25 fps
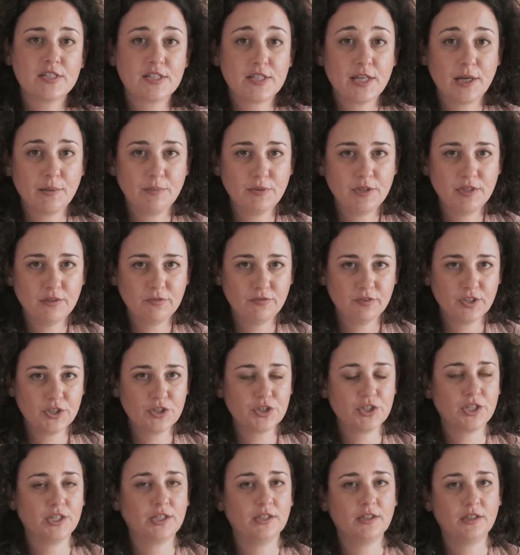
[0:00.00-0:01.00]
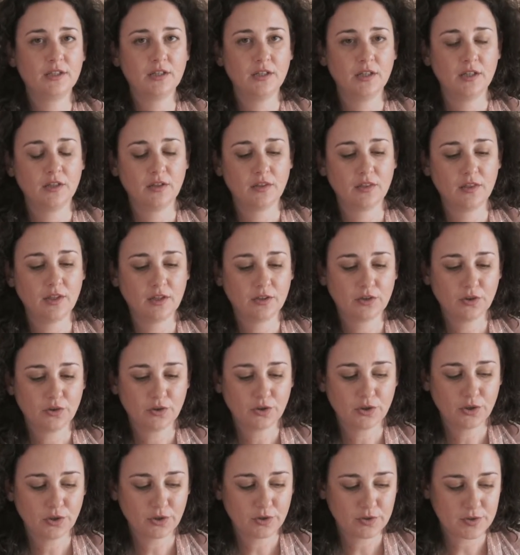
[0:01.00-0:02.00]
subdivision that
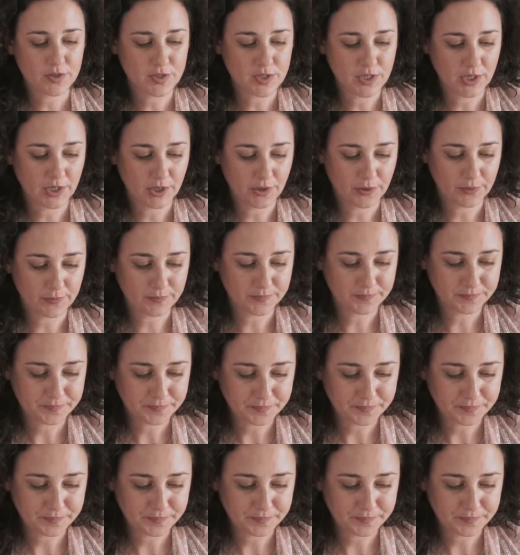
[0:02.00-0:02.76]
occurs here.